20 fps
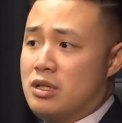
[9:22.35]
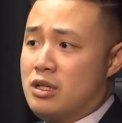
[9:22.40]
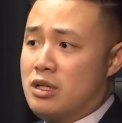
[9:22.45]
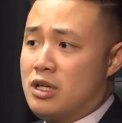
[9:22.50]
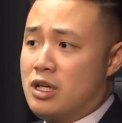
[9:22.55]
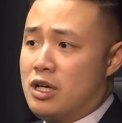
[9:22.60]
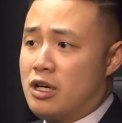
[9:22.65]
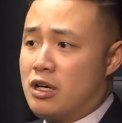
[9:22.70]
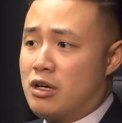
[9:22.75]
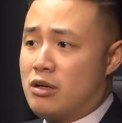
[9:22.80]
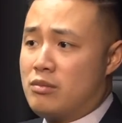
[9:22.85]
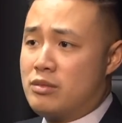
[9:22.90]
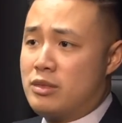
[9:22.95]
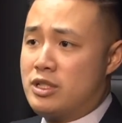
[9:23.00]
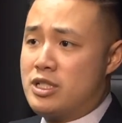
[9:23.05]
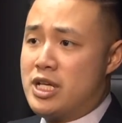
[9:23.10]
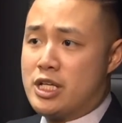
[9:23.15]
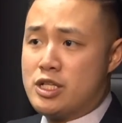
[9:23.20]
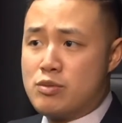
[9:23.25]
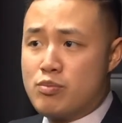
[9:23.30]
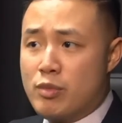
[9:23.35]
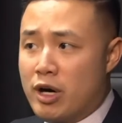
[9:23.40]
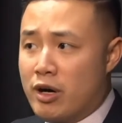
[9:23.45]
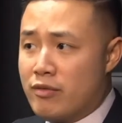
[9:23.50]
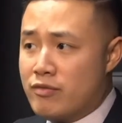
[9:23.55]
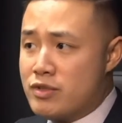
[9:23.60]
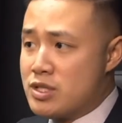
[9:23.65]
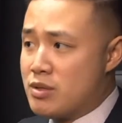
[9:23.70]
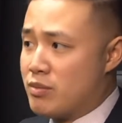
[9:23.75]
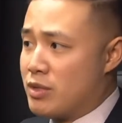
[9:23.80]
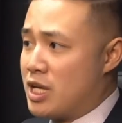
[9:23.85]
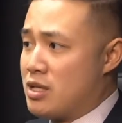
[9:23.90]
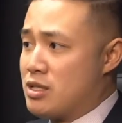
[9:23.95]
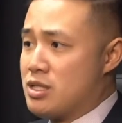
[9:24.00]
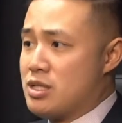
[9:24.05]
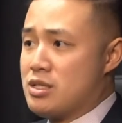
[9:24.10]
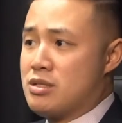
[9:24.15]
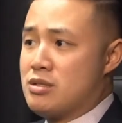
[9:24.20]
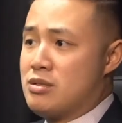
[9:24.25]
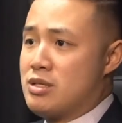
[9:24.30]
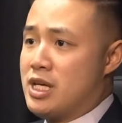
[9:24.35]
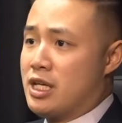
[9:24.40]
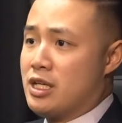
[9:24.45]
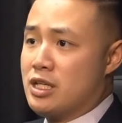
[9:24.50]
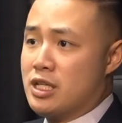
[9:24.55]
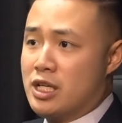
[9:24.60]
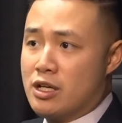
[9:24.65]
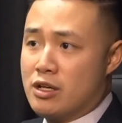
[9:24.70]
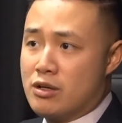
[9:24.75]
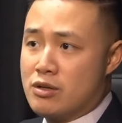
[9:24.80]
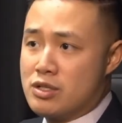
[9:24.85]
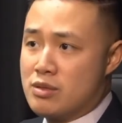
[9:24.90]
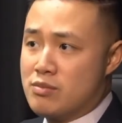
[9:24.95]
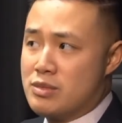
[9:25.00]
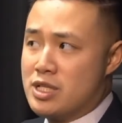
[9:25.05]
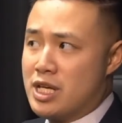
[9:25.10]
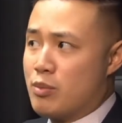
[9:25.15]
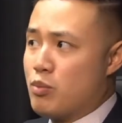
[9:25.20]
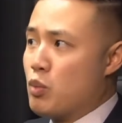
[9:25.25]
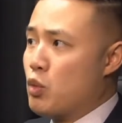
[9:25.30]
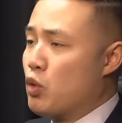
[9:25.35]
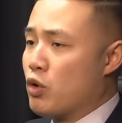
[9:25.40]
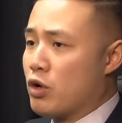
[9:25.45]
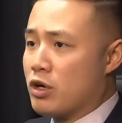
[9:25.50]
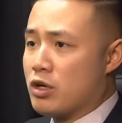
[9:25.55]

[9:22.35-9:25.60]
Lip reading: It takes months, some cases take a year, some take more.